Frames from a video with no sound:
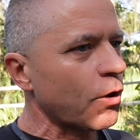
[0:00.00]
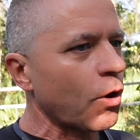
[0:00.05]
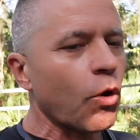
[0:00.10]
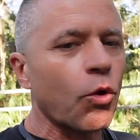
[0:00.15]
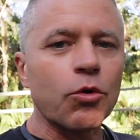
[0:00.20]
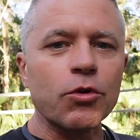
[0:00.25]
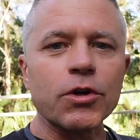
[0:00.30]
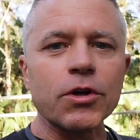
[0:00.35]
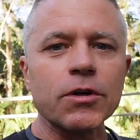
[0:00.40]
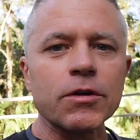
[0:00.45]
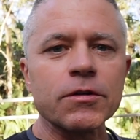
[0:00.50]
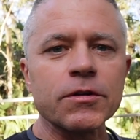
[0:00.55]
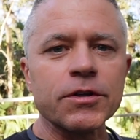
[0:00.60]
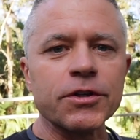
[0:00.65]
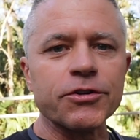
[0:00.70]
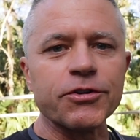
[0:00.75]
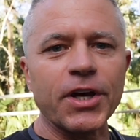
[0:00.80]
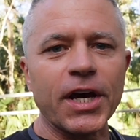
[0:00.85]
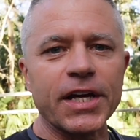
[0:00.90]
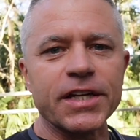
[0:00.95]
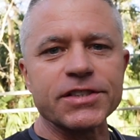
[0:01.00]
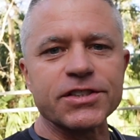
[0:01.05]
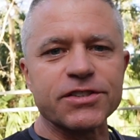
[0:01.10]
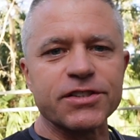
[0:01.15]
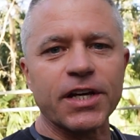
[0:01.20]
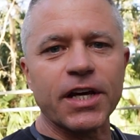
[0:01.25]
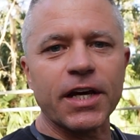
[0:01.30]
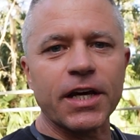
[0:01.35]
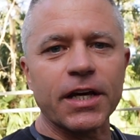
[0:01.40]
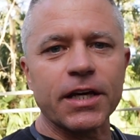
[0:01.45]
older, your daddy's
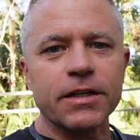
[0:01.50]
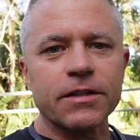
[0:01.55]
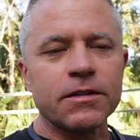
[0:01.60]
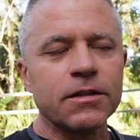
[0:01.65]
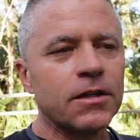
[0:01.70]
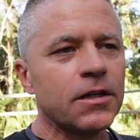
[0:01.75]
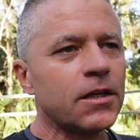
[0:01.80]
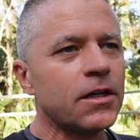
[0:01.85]
dead,